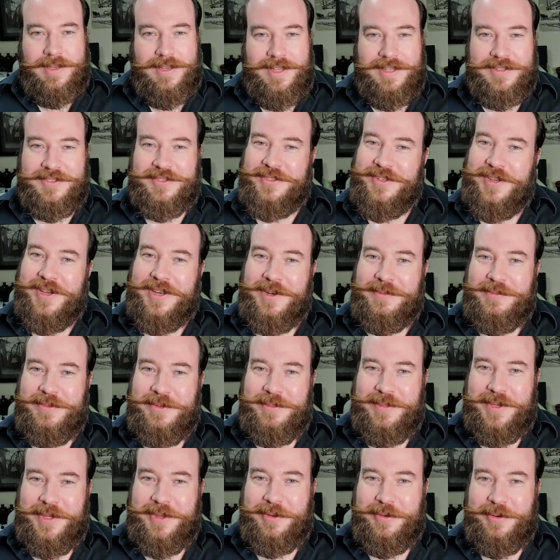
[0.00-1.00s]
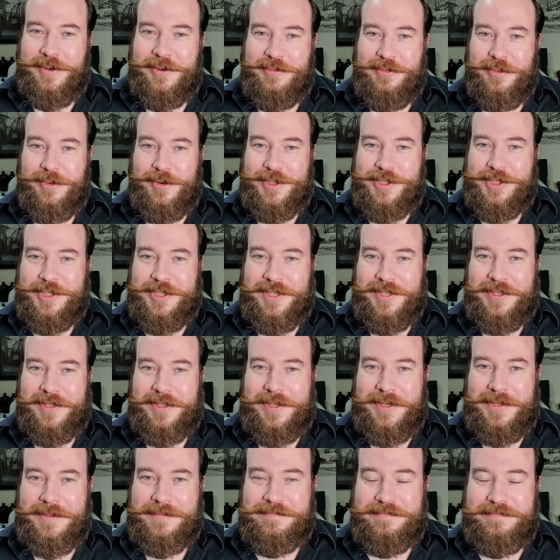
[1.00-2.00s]
It's not up to me though,
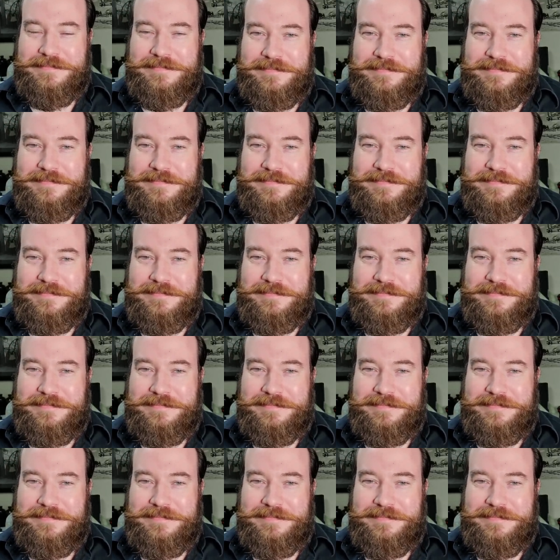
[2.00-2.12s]
unfortunately.